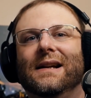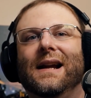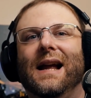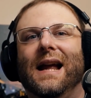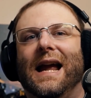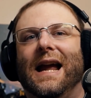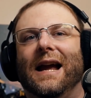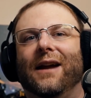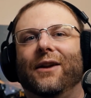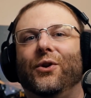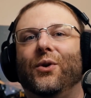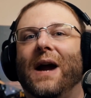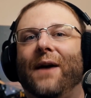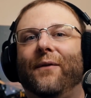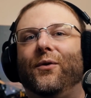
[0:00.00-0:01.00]
and you
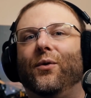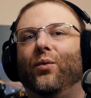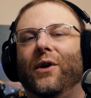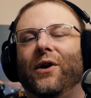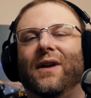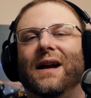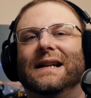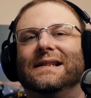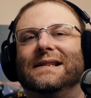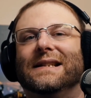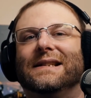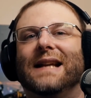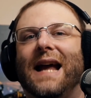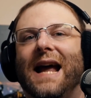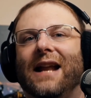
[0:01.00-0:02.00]
have to realize this
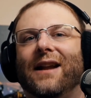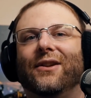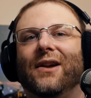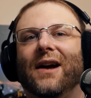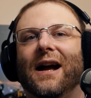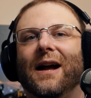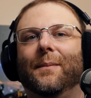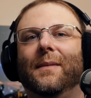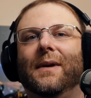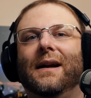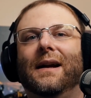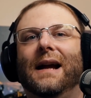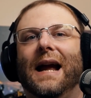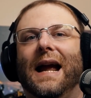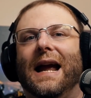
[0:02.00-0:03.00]
ahead of time
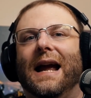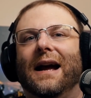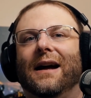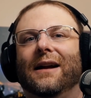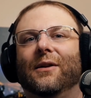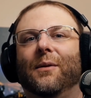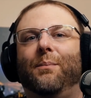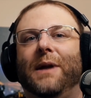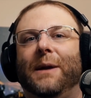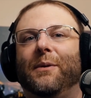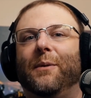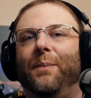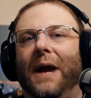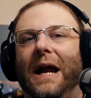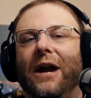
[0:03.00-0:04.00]
and be
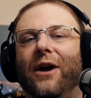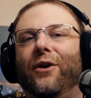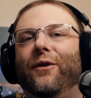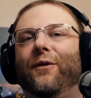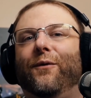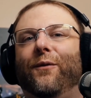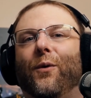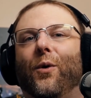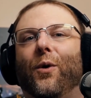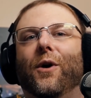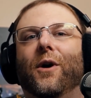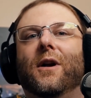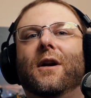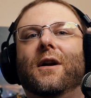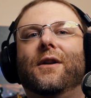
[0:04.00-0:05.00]
prepared
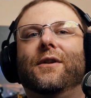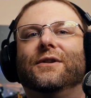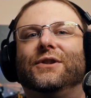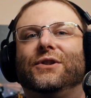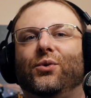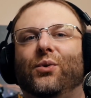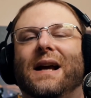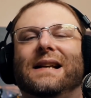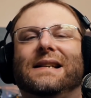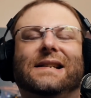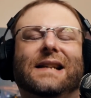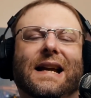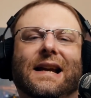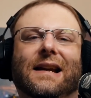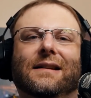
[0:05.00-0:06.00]
for the stress
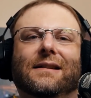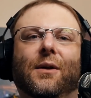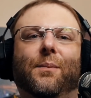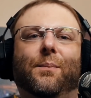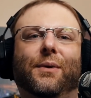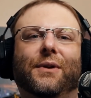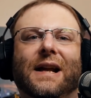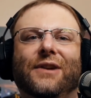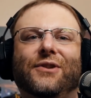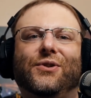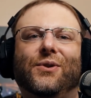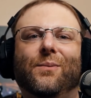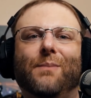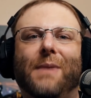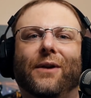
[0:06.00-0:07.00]
and
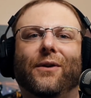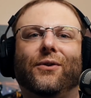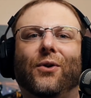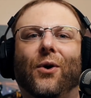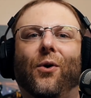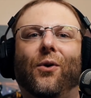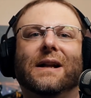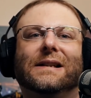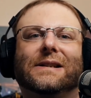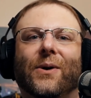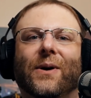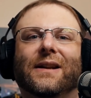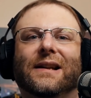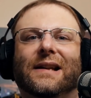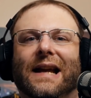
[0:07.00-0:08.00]
potential mental toll it's
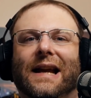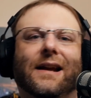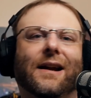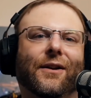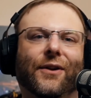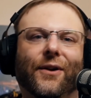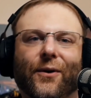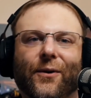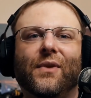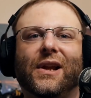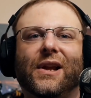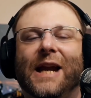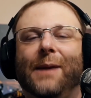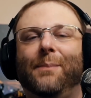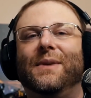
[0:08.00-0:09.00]
going to take on you.
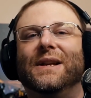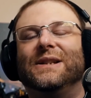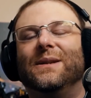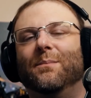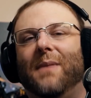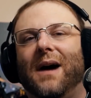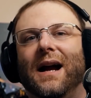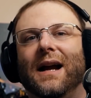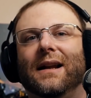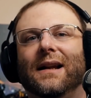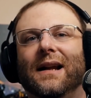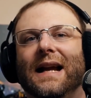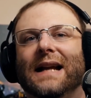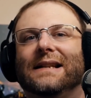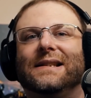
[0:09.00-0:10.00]
Keep this in mind.
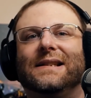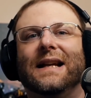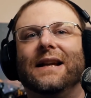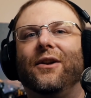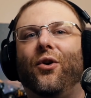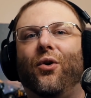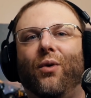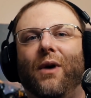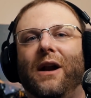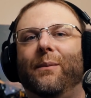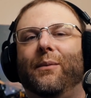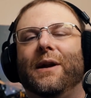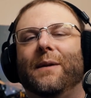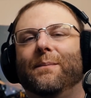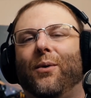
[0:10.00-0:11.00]
It's
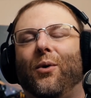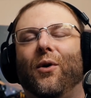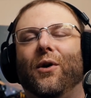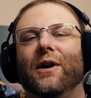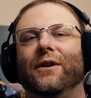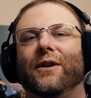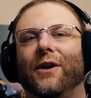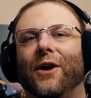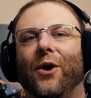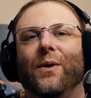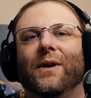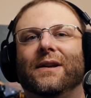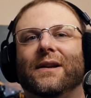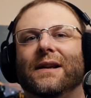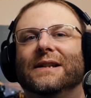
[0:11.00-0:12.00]
incredibly important to go
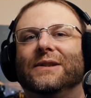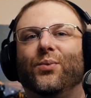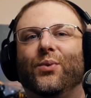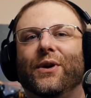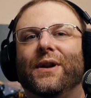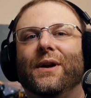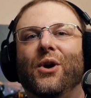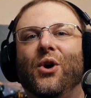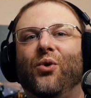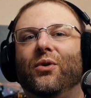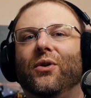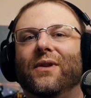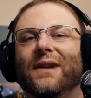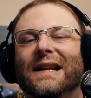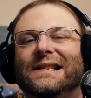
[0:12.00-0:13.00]
into this with
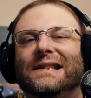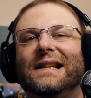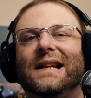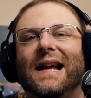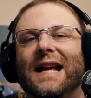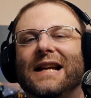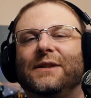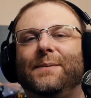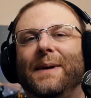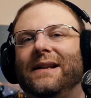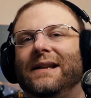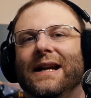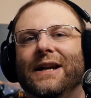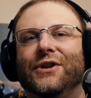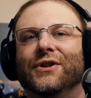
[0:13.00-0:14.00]
realistic
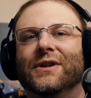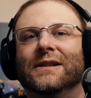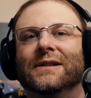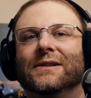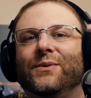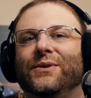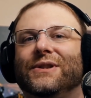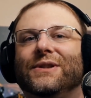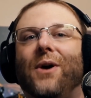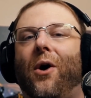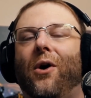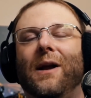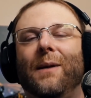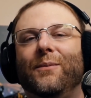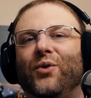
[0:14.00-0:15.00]
expectations, which is all
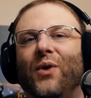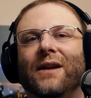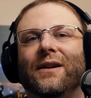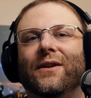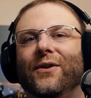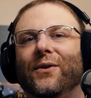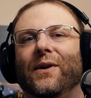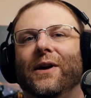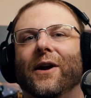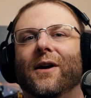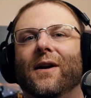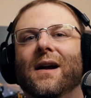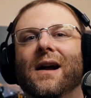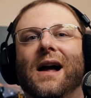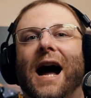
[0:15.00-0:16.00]
I'm trying to do here.
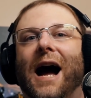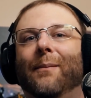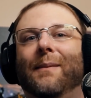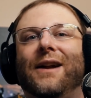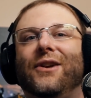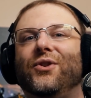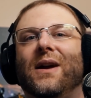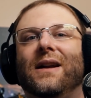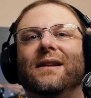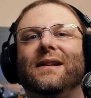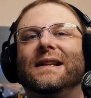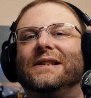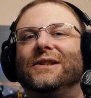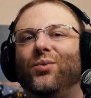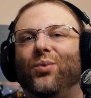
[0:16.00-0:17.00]
I'm not trying to
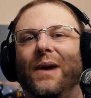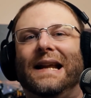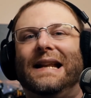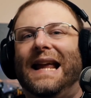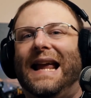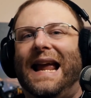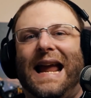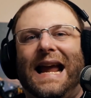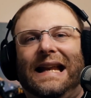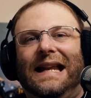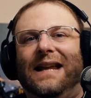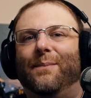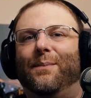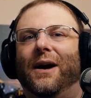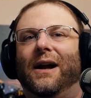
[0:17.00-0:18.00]
dissuade
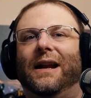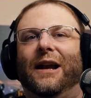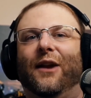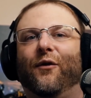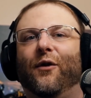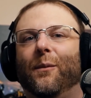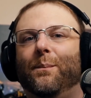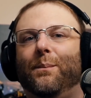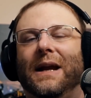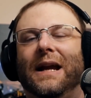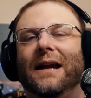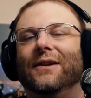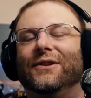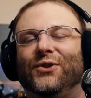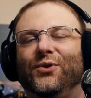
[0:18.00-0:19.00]
anybody from being
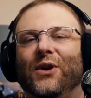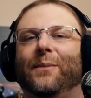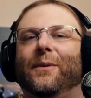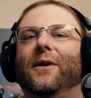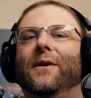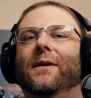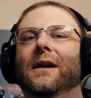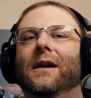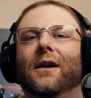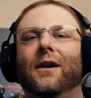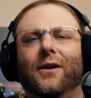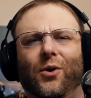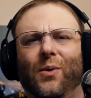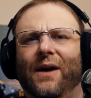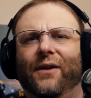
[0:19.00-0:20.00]
a streamer.
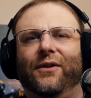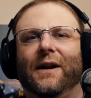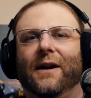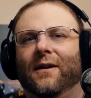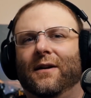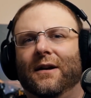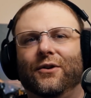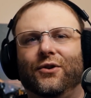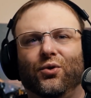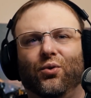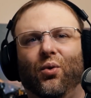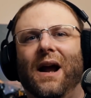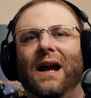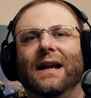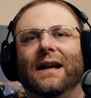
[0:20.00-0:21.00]
Go out there,
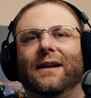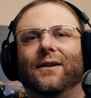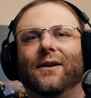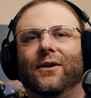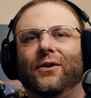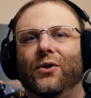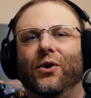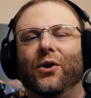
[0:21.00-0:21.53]
try it, do your